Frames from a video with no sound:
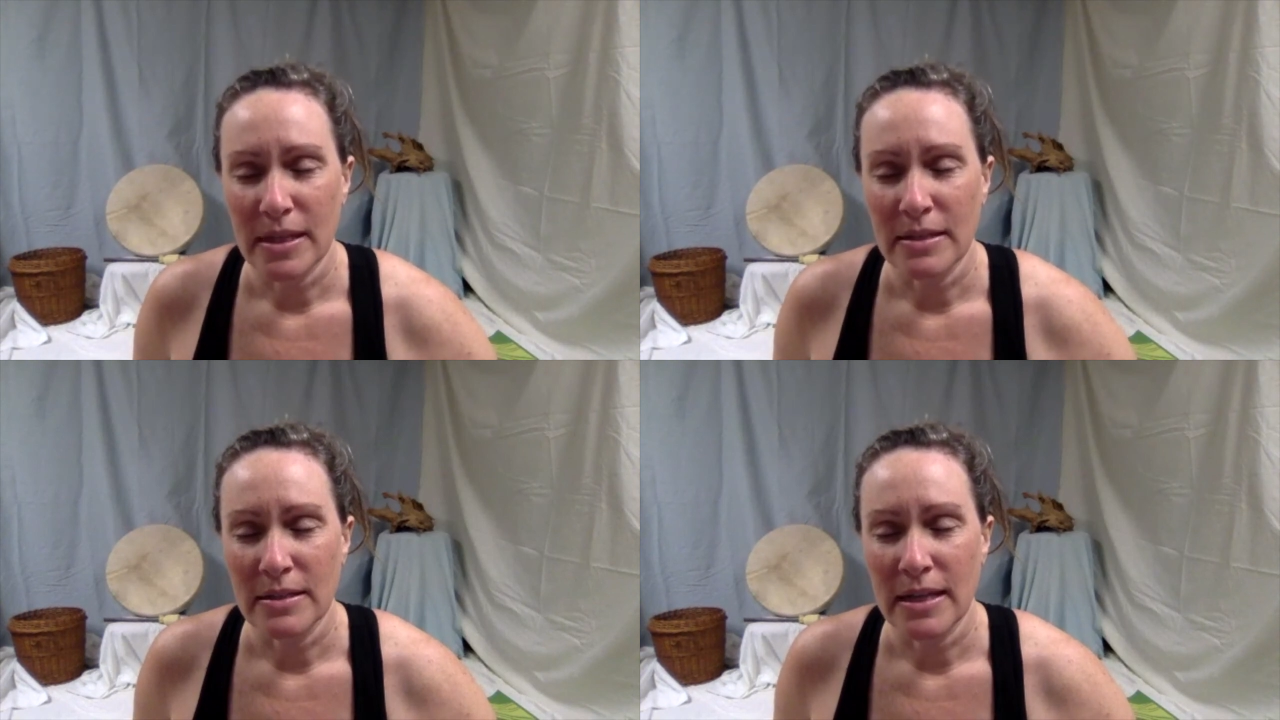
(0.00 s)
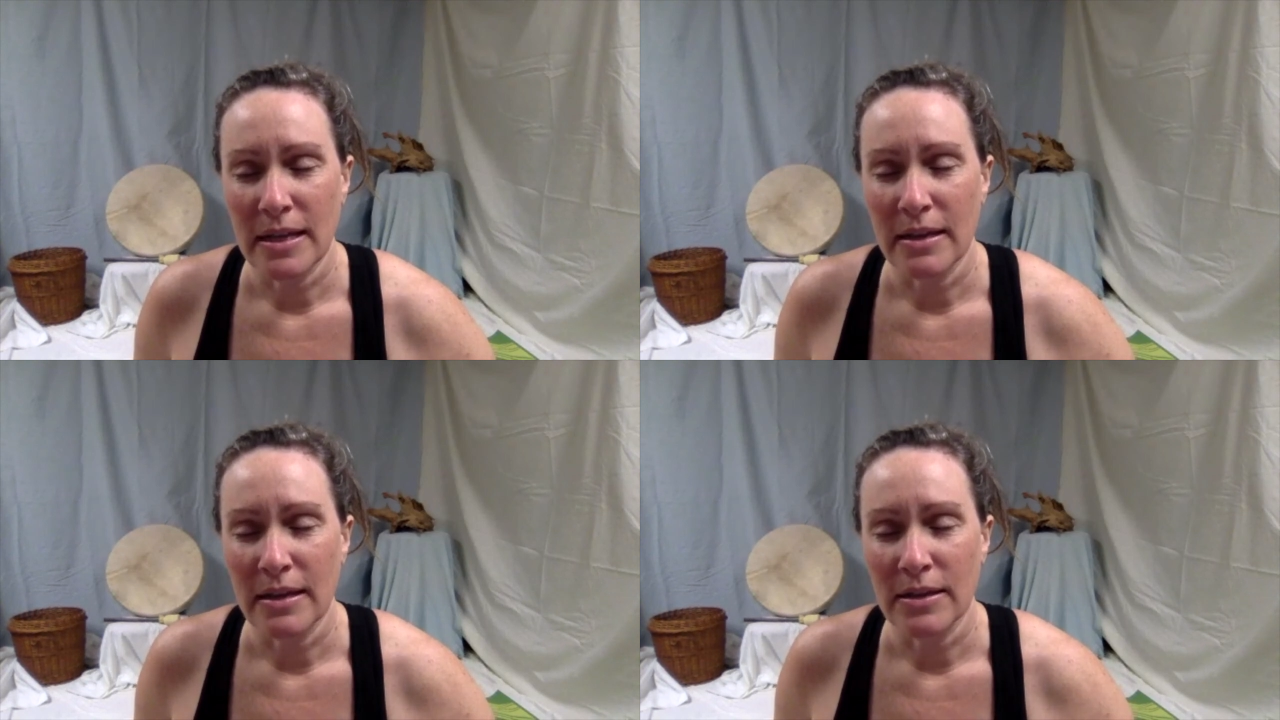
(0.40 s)
and
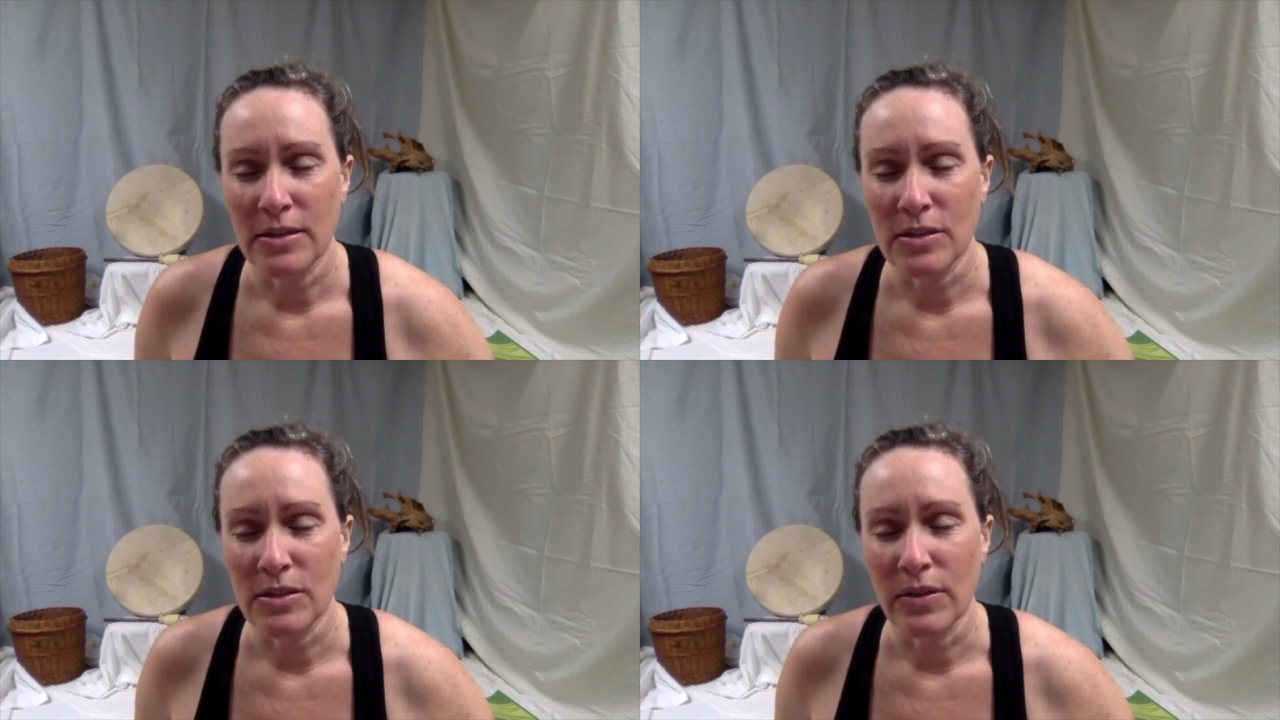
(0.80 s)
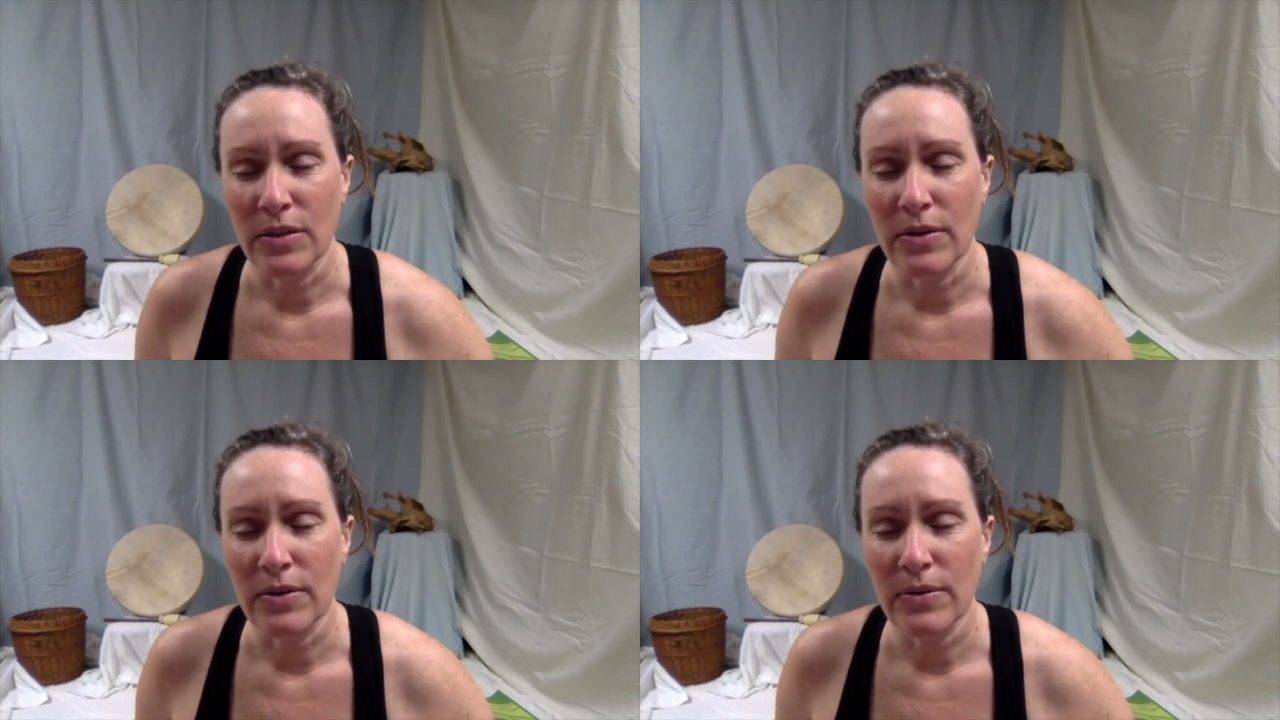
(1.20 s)
take in a
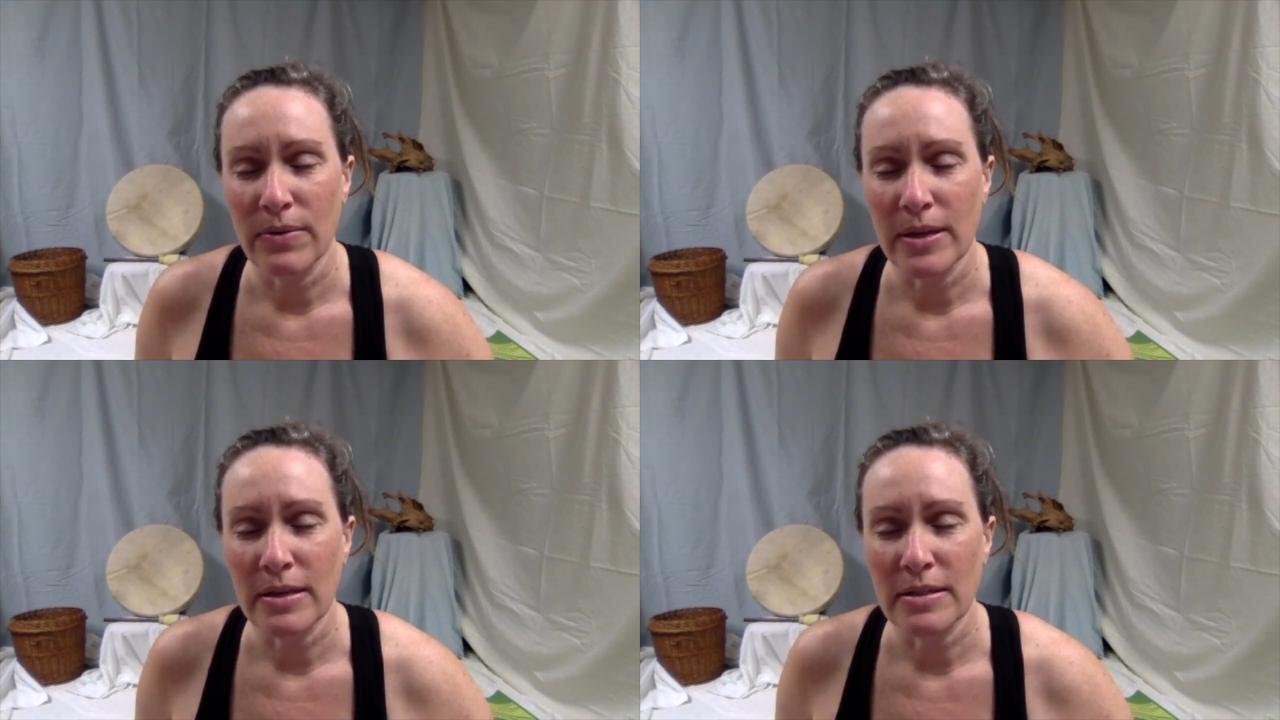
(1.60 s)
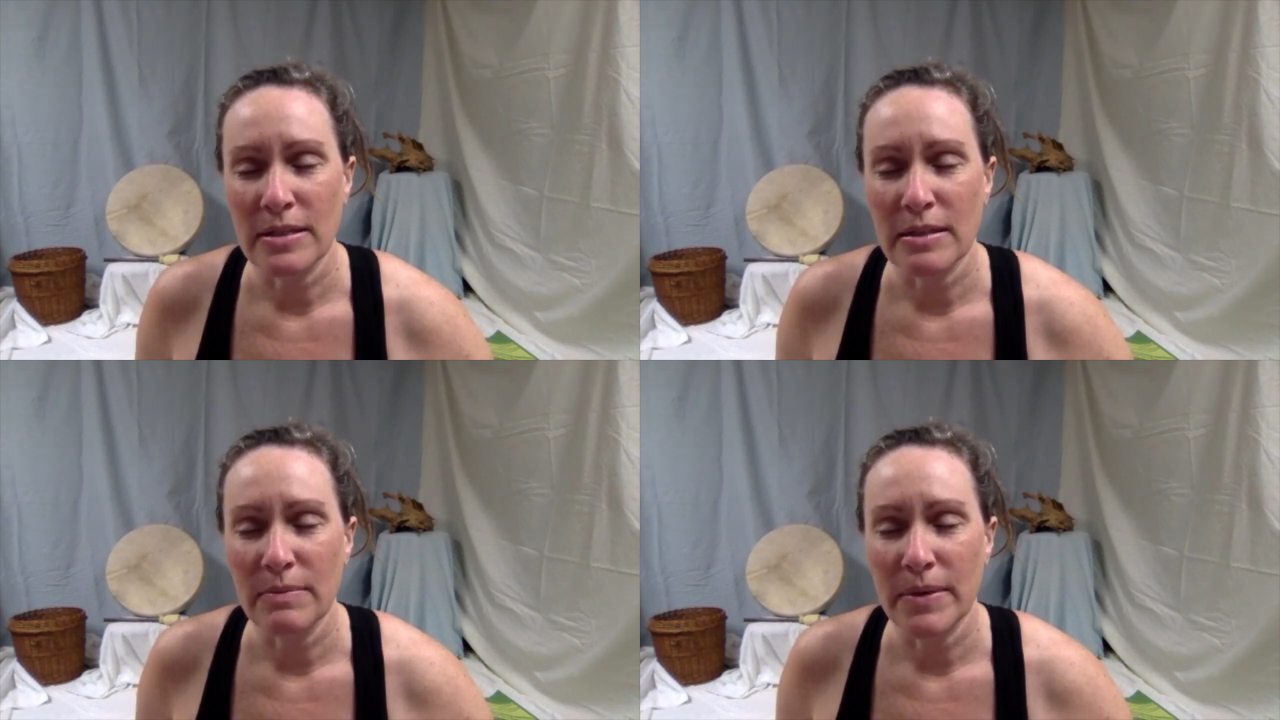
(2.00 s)
slow and
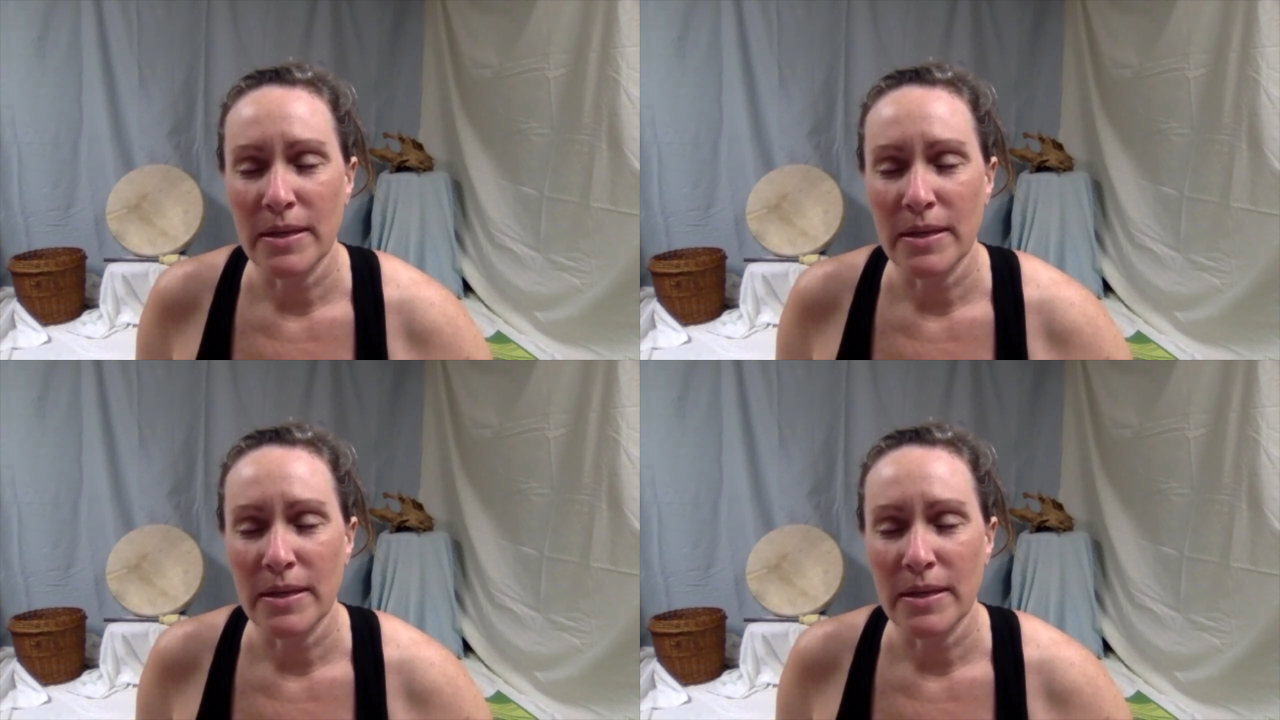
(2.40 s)
deep